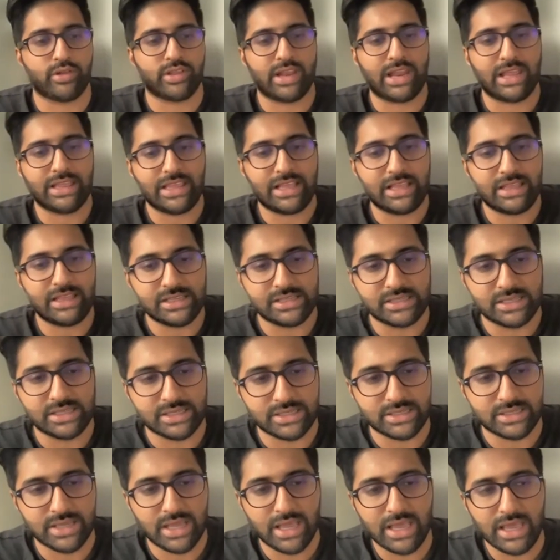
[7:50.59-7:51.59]
And I think this
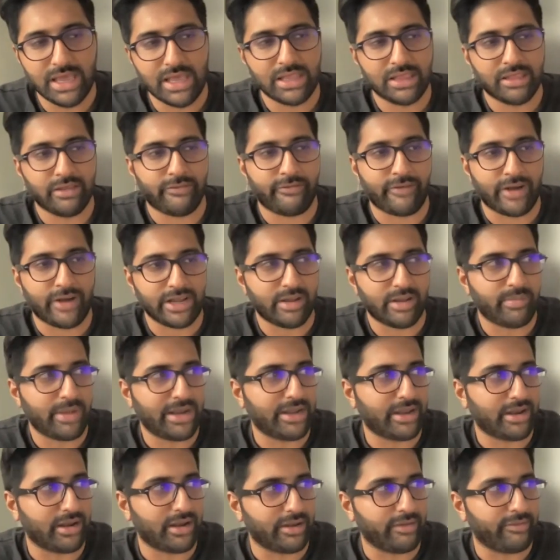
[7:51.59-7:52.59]
is the
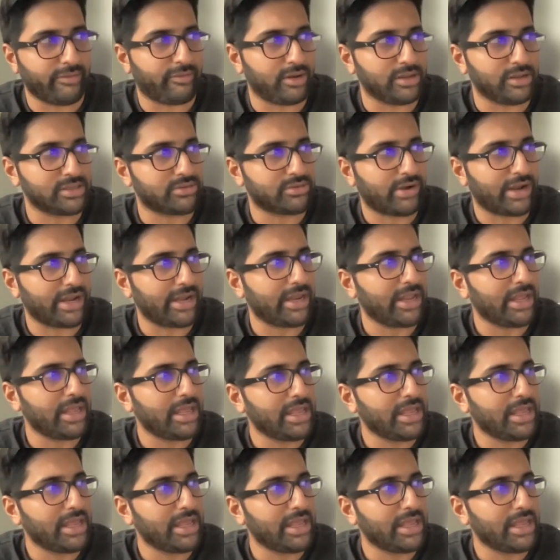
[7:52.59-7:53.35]
fundamental difference, right?